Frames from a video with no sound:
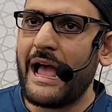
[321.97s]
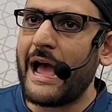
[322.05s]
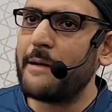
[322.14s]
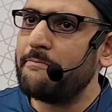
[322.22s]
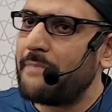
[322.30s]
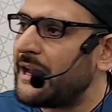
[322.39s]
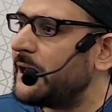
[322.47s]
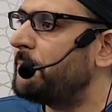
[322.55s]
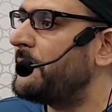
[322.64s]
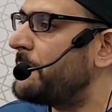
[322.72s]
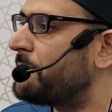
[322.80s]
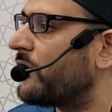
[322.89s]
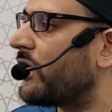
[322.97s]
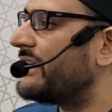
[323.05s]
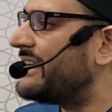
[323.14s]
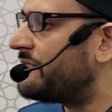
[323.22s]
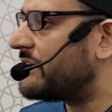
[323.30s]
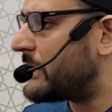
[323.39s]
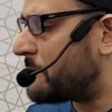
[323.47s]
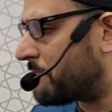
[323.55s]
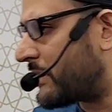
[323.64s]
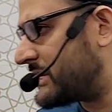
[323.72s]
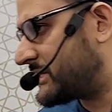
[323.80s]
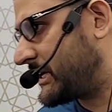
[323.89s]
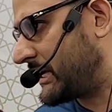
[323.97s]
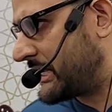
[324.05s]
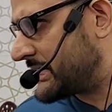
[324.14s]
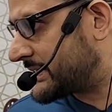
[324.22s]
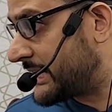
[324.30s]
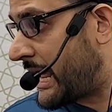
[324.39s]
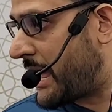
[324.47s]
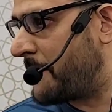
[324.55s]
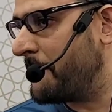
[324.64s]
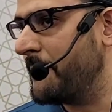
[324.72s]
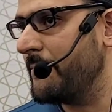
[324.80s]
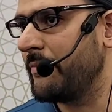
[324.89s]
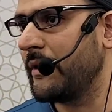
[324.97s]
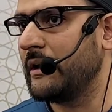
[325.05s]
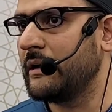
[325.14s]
and many people are even embracing Islam.